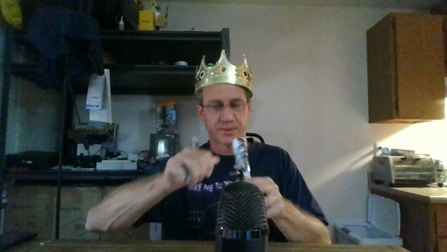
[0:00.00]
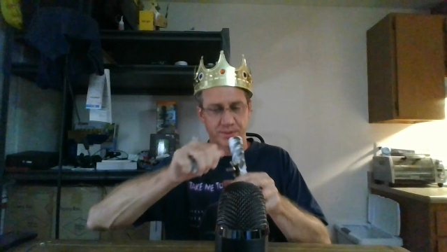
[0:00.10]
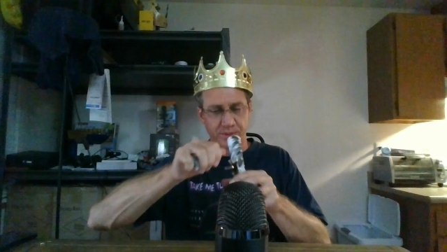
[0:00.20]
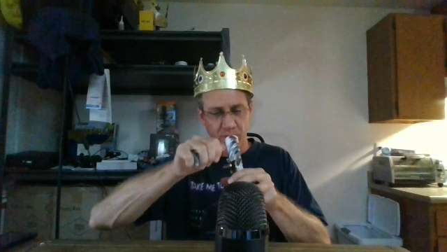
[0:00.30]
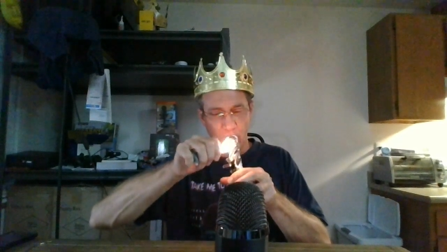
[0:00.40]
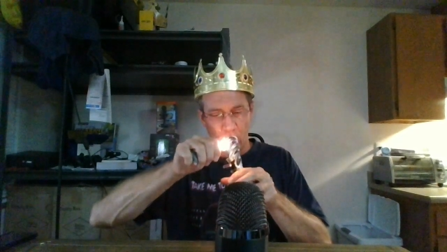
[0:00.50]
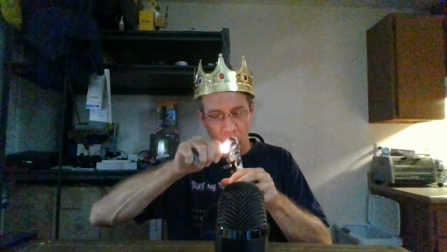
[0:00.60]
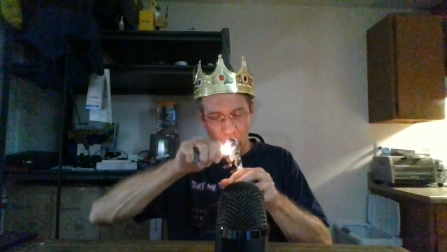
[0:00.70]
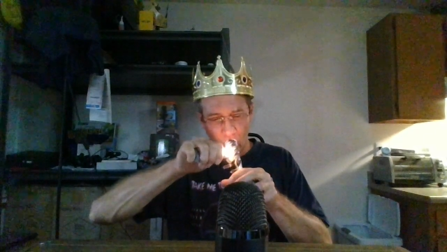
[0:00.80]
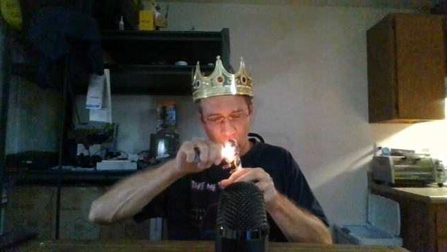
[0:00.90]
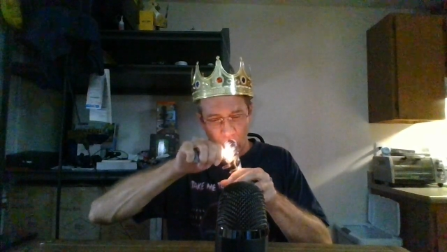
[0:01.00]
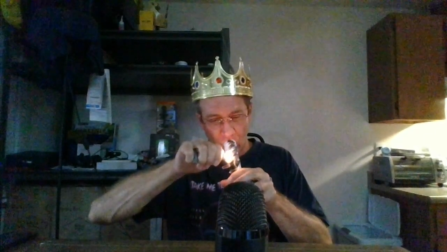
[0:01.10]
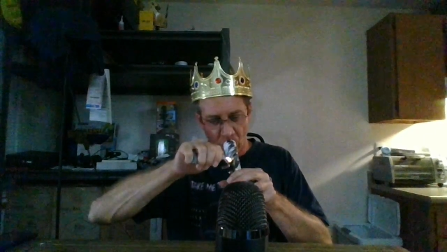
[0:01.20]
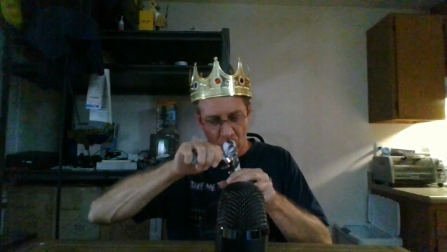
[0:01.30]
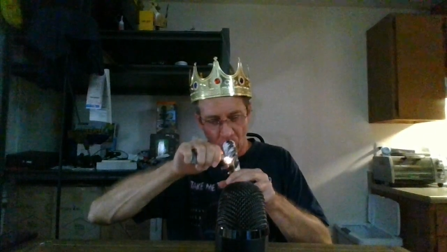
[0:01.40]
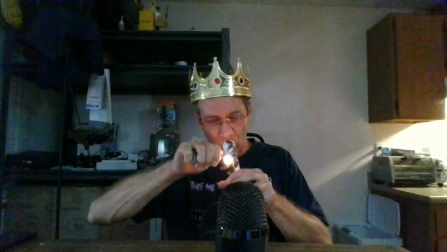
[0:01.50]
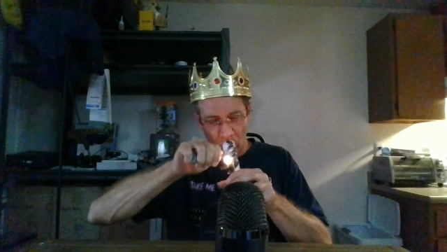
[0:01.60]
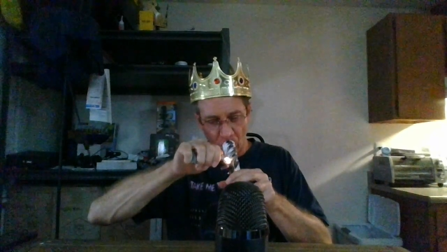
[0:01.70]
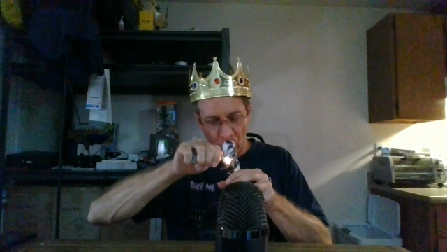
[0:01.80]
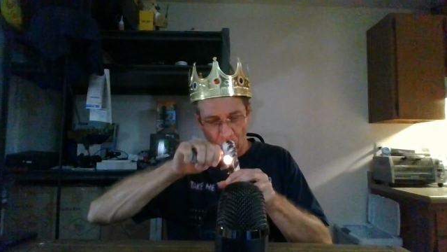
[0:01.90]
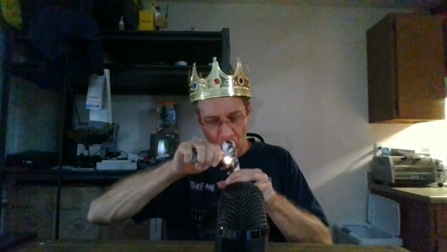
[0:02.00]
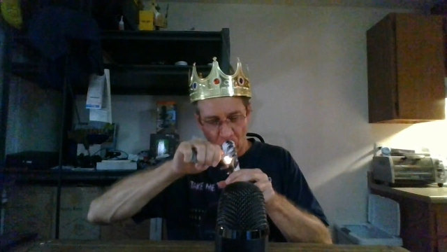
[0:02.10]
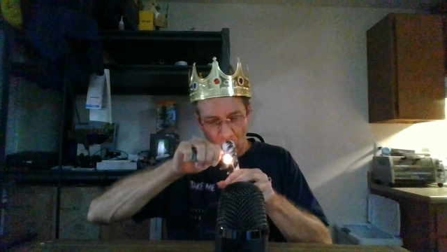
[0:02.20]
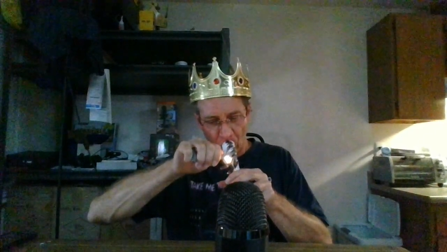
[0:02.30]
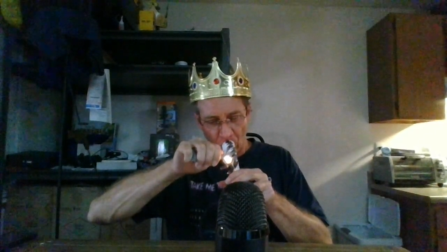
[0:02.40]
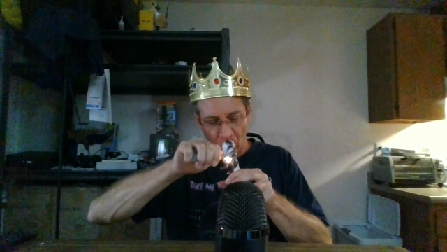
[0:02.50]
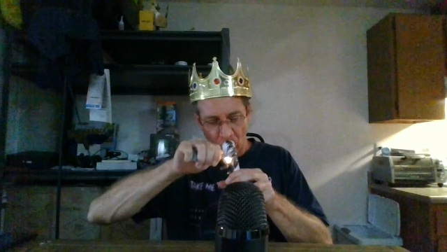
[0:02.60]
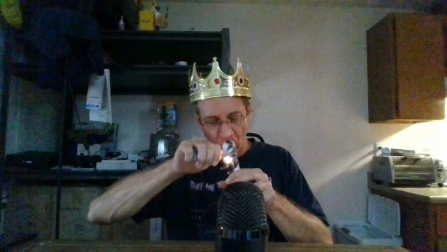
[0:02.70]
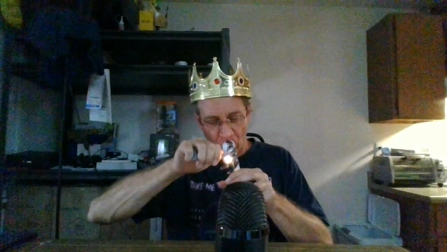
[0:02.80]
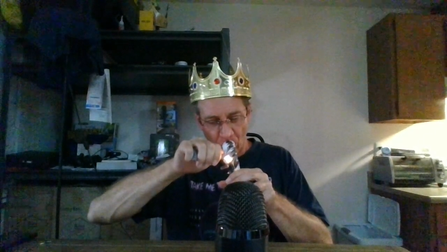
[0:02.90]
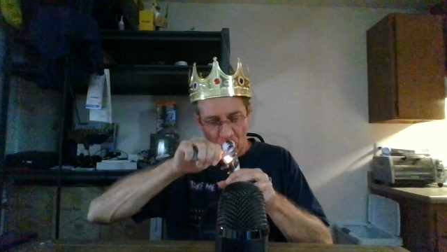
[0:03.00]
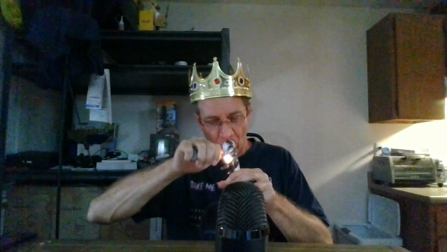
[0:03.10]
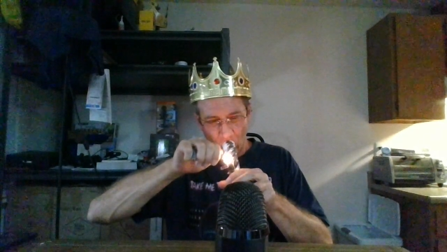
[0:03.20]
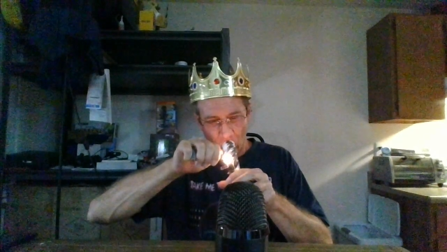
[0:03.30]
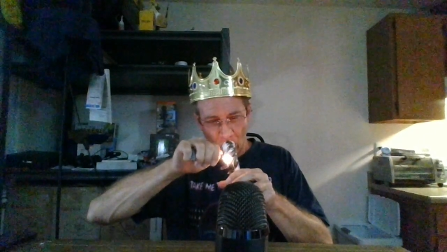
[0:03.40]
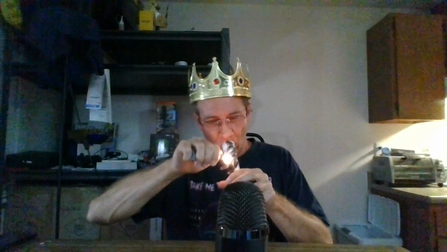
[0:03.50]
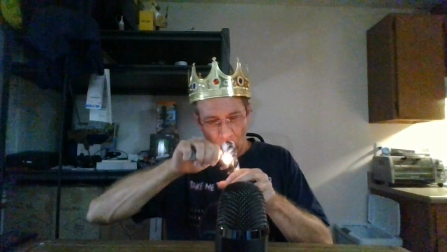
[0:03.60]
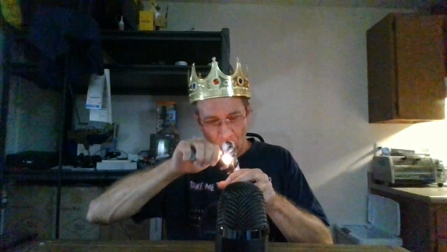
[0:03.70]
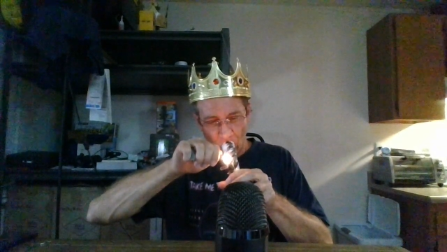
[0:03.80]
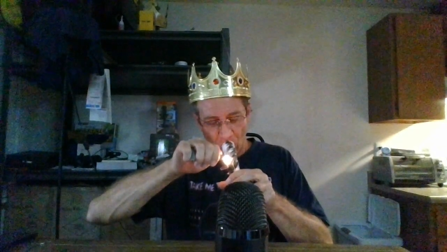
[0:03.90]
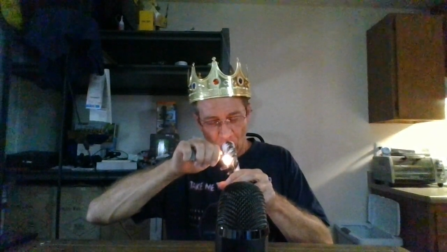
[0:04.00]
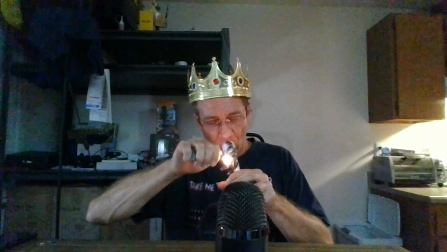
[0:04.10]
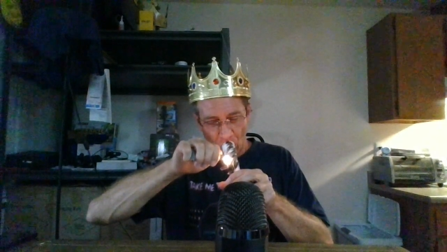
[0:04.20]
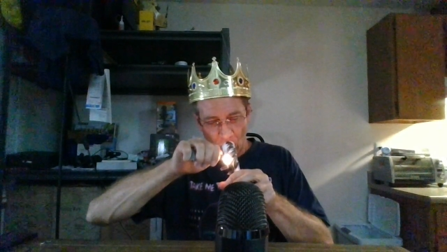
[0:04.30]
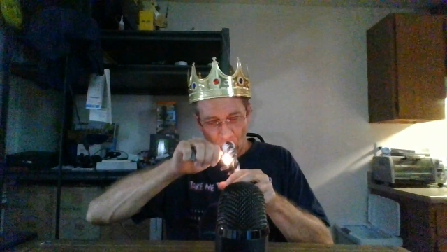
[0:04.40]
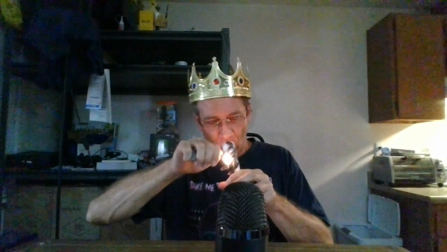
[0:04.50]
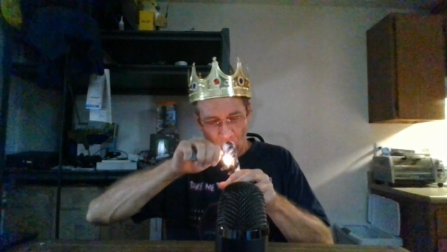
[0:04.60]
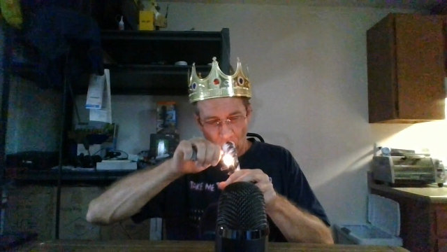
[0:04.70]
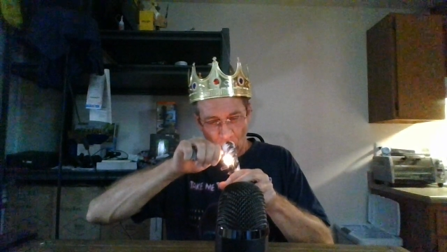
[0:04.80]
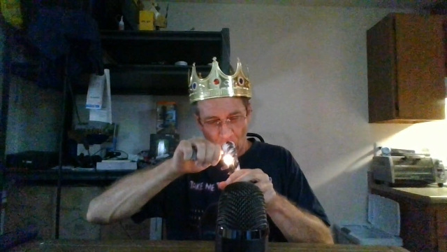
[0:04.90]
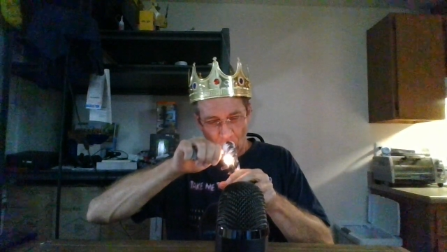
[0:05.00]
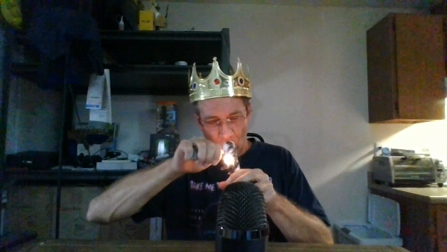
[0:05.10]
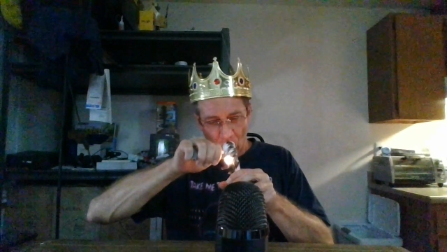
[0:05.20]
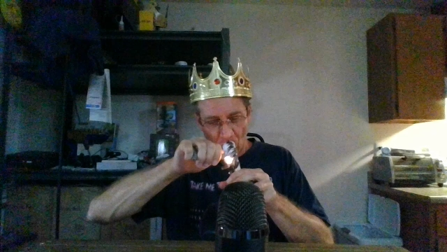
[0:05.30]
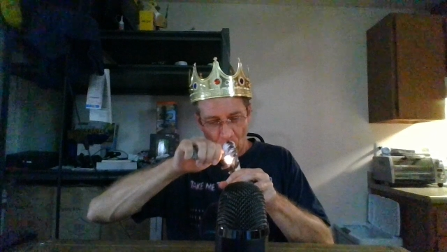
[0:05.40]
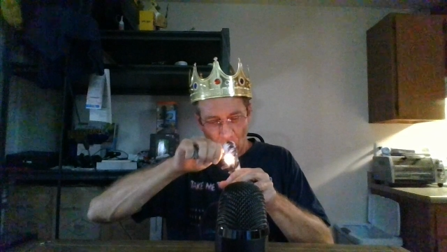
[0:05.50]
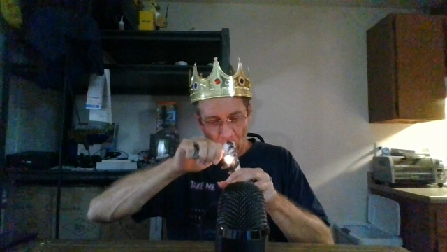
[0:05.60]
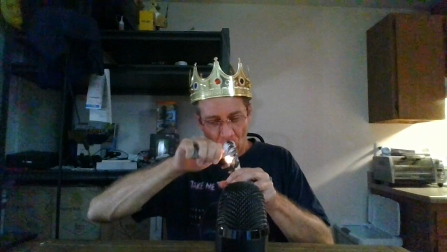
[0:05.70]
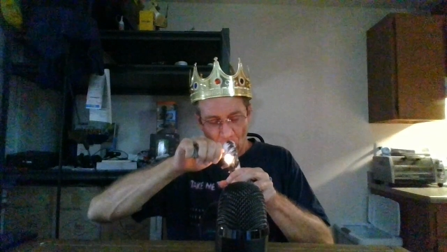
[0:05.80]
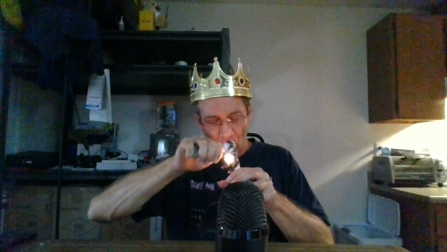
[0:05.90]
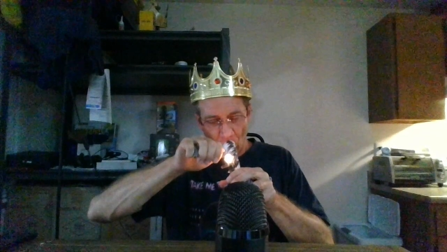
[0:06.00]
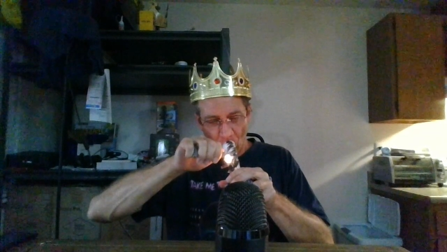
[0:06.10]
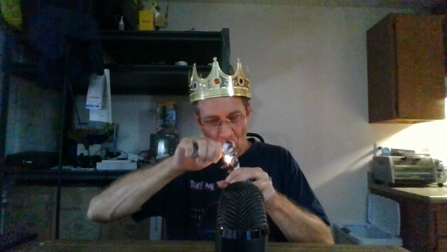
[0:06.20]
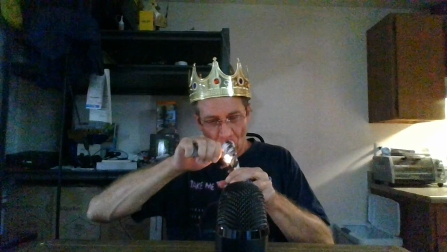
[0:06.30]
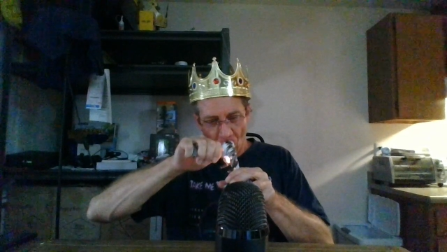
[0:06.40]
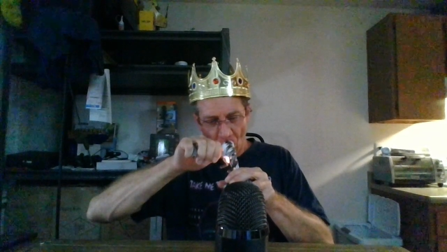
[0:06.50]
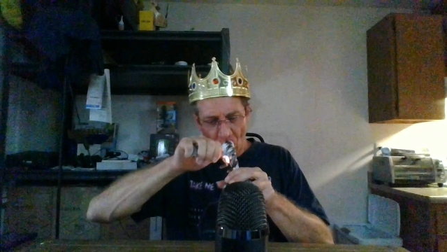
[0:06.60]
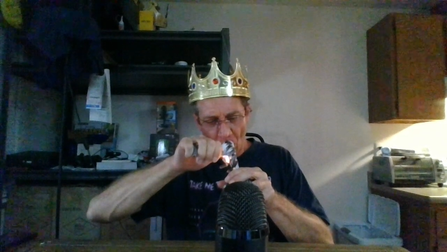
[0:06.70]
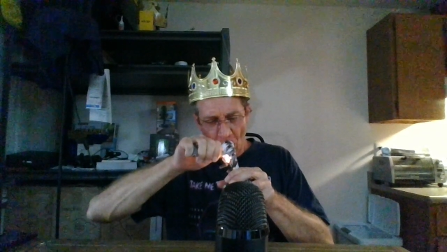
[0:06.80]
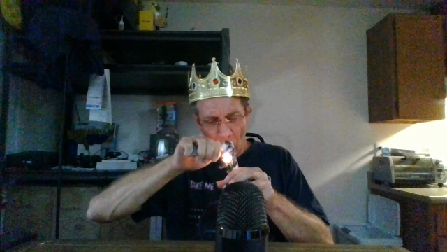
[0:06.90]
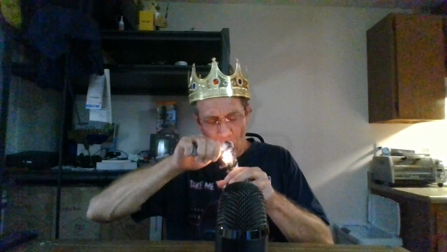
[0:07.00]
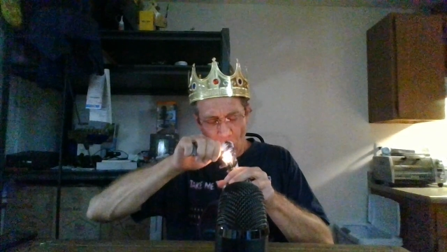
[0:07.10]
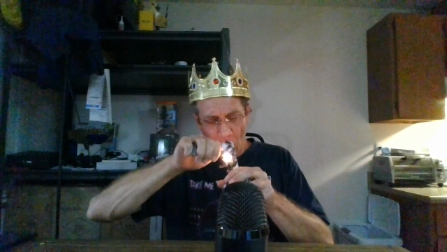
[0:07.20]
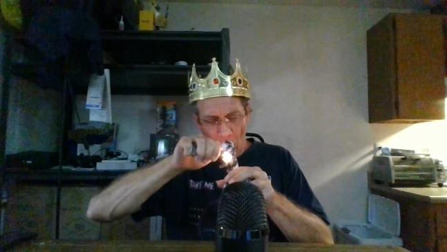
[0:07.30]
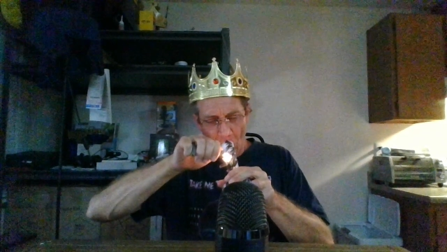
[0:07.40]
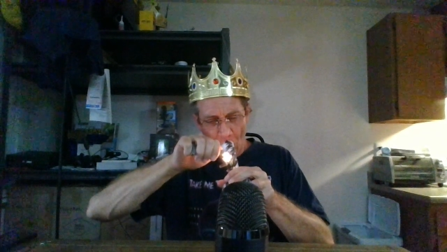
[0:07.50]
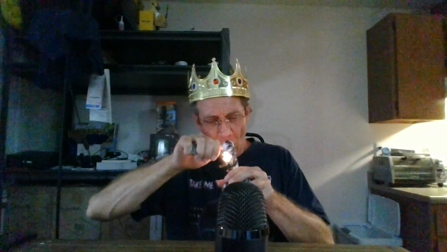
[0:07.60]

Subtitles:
Nobody speaks.